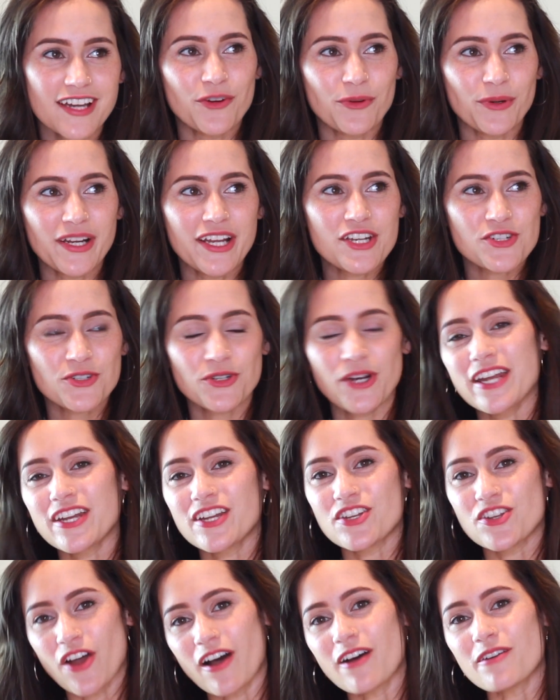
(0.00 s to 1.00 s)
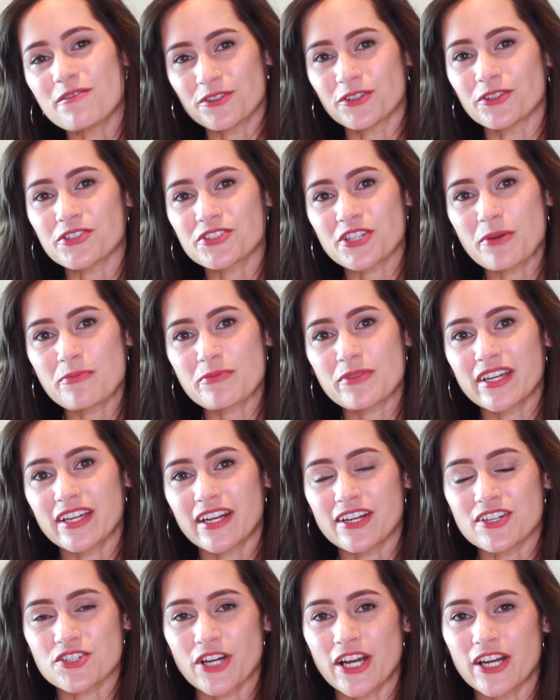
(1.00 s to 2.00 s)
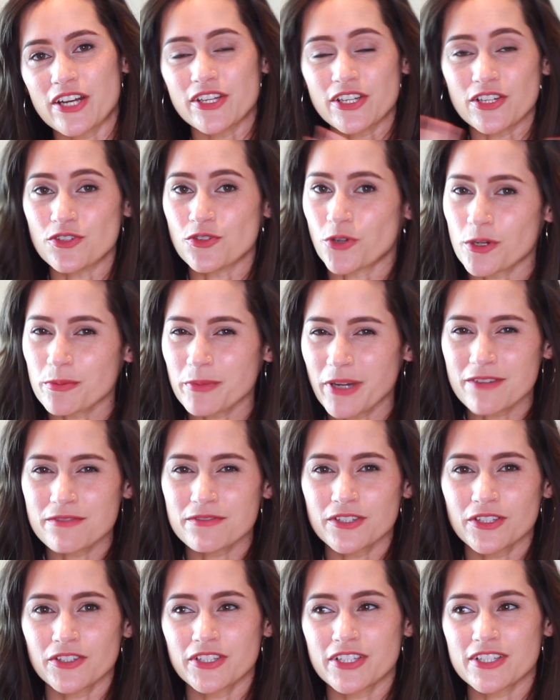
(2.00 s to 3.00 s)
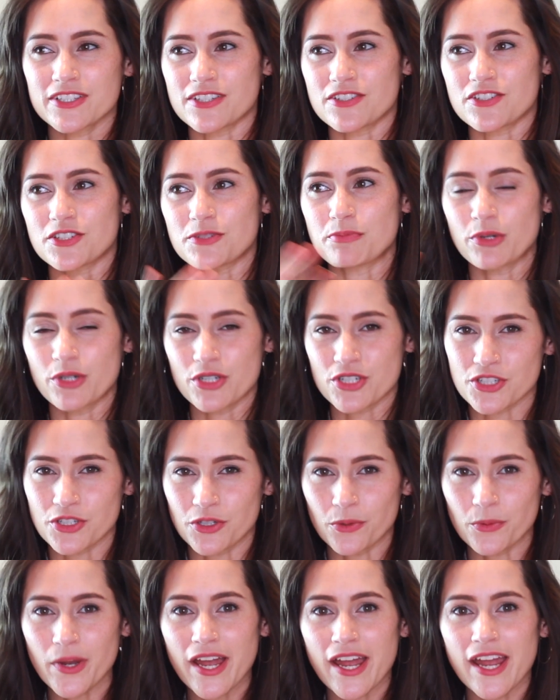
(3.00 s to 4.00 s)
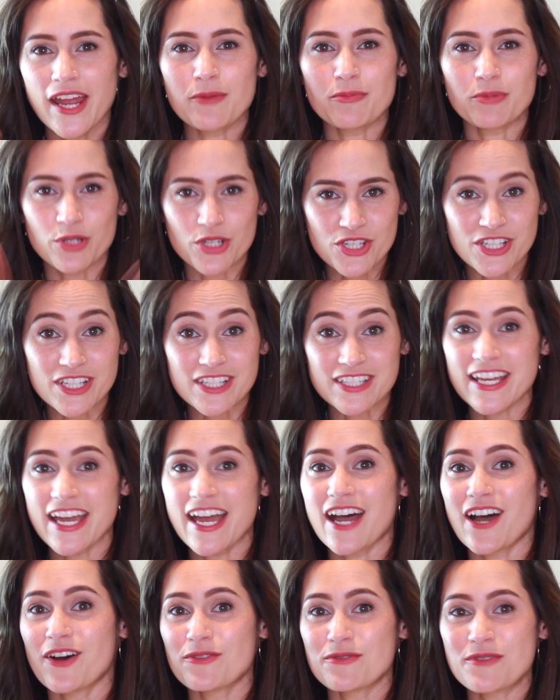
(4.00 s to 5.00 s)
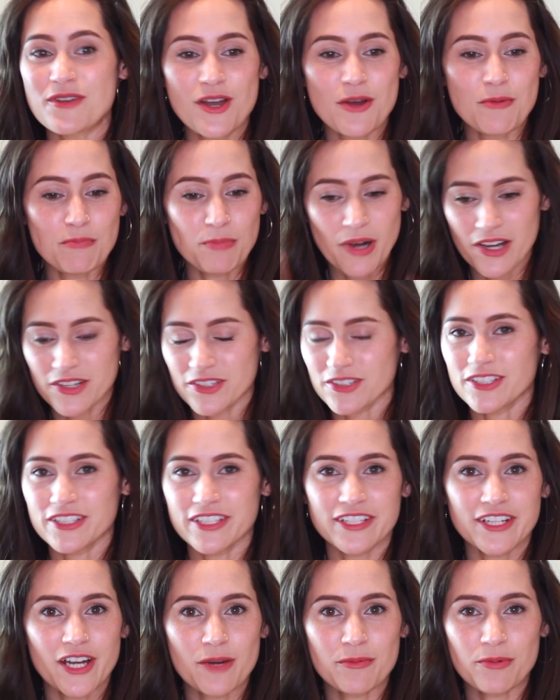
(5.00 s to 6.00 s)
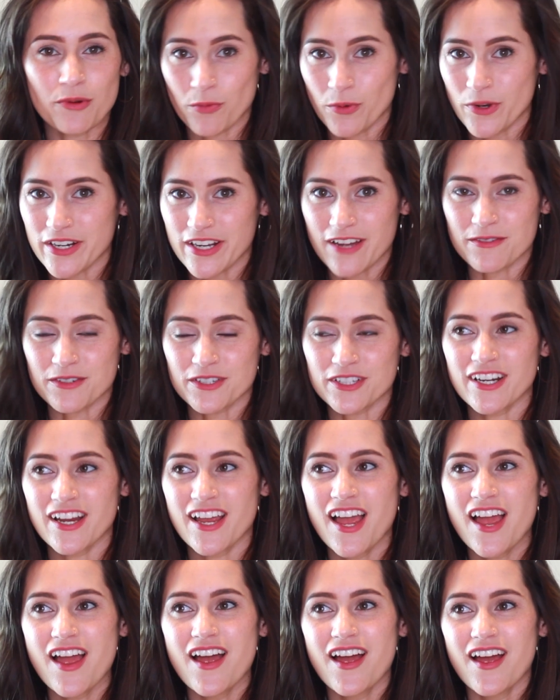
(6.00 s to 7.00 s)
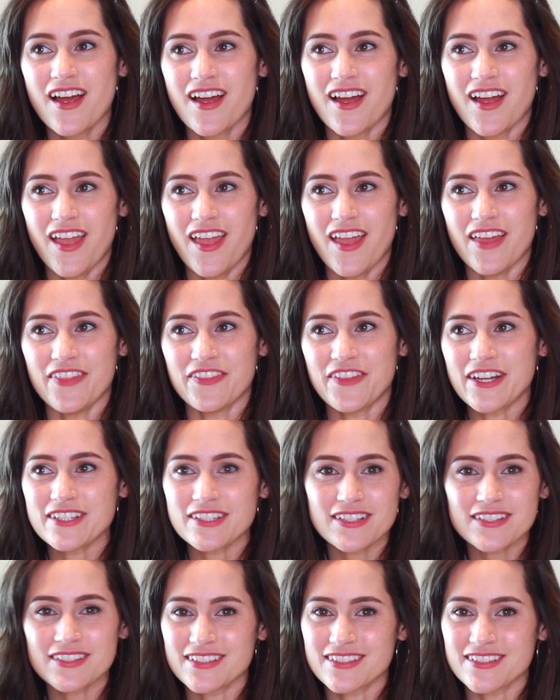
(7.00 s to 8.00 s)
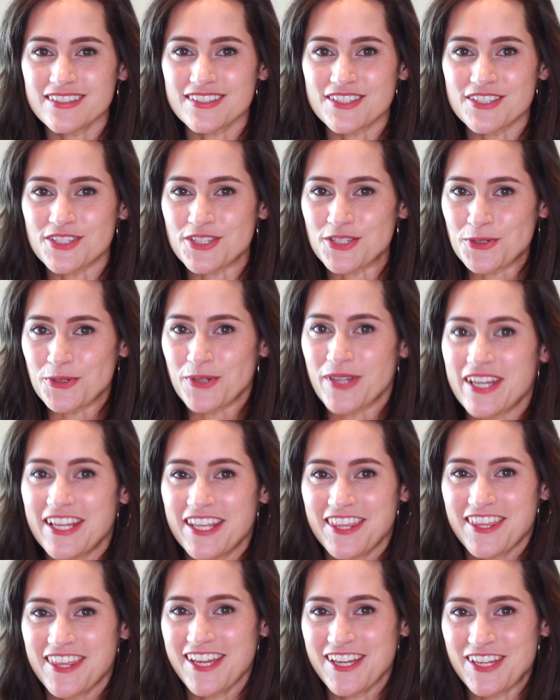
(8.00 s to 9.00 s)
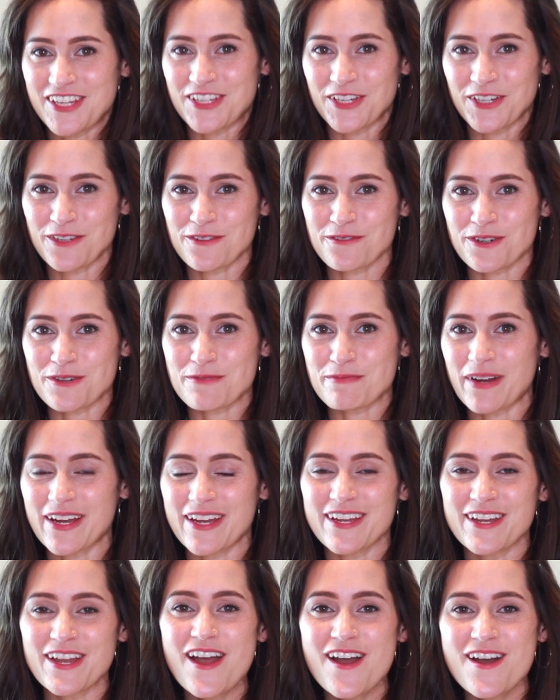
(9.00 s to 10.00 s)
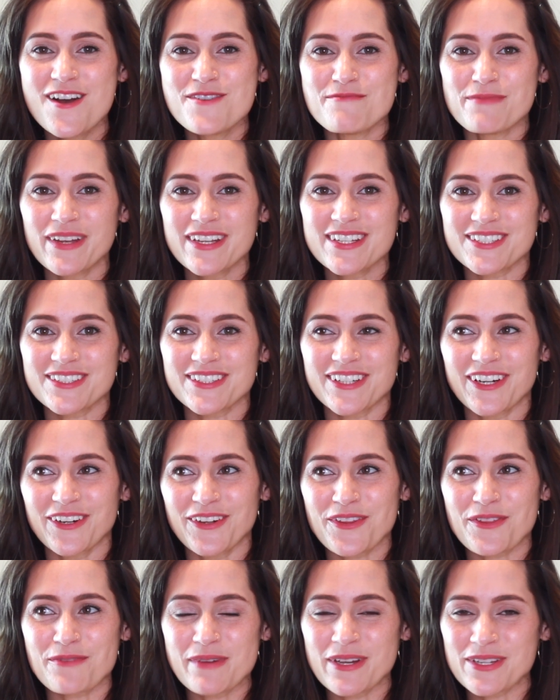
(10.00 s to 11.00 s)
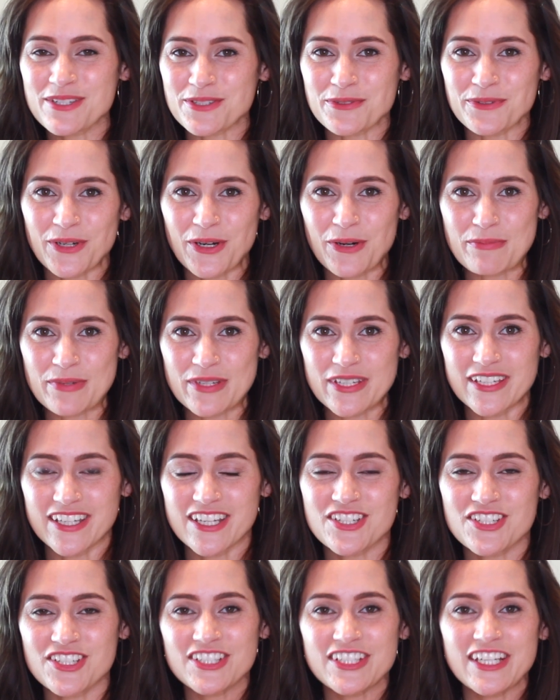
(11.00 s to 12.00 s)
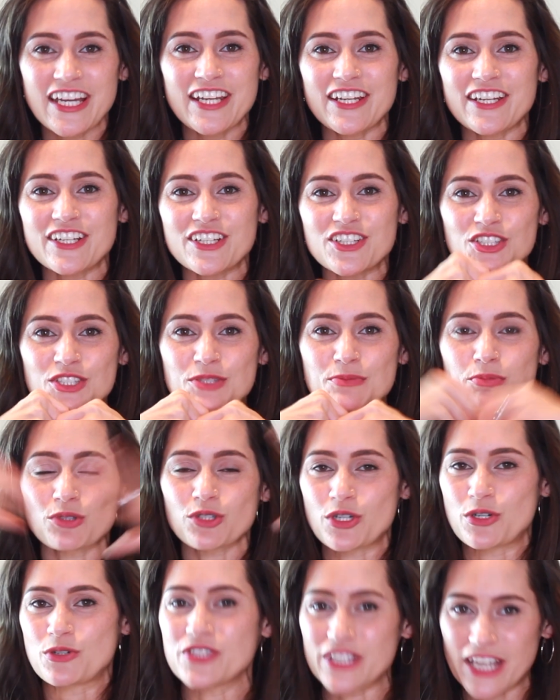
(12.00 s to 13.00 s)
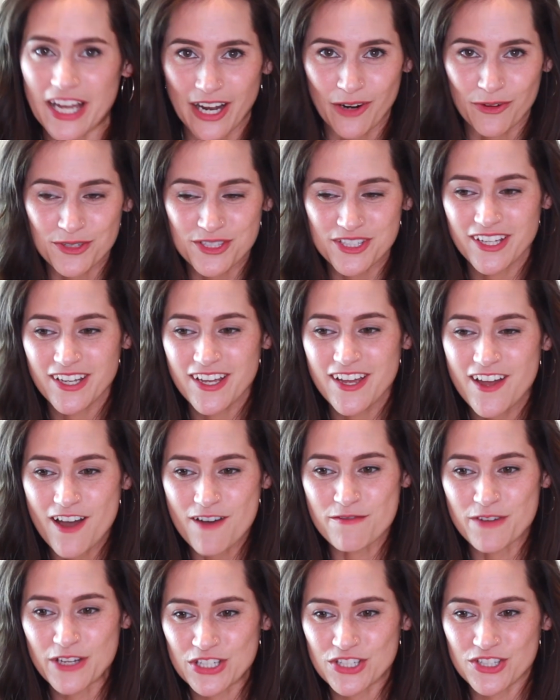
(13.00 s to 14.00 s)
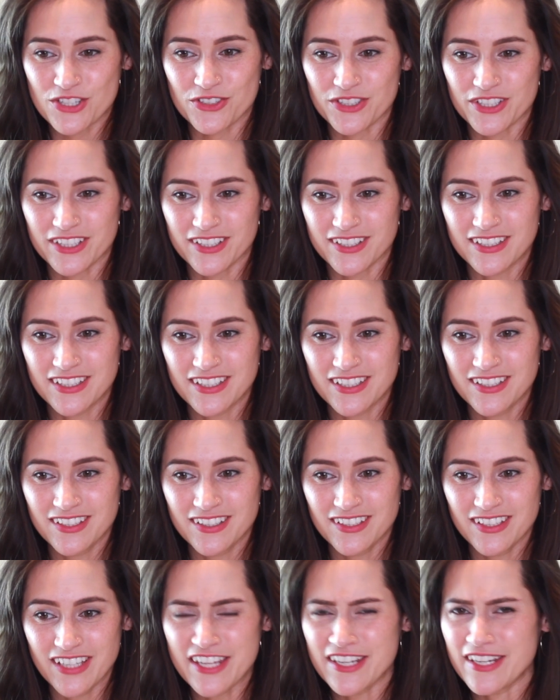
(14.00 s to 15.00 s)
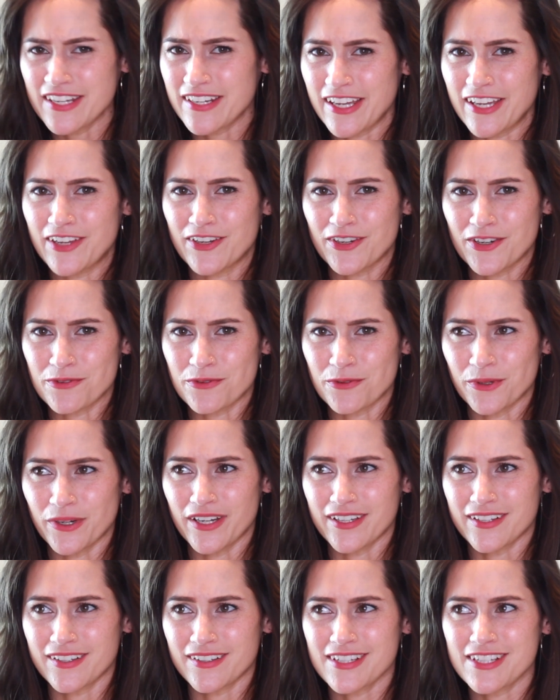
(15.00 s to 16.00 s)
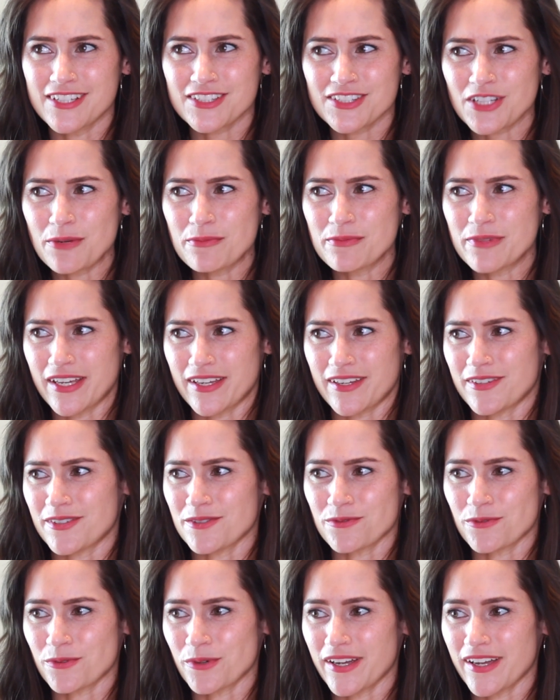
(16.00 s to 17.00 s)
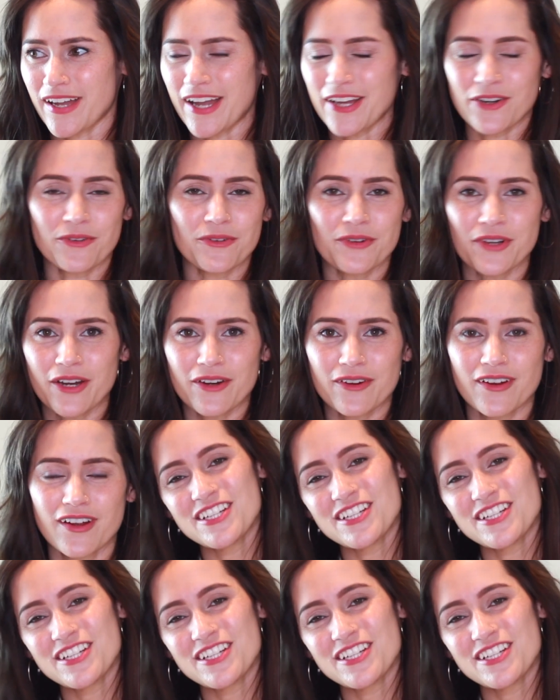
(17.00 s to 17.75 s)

When I try to not feel something and I try to ignore my feelings and just push it away, push it down, bottle it up, whatever, that doesn't do anything good for my mental health, mental well being, it just kind of explodes out eventually in a negative way, in some negative way. I don't know.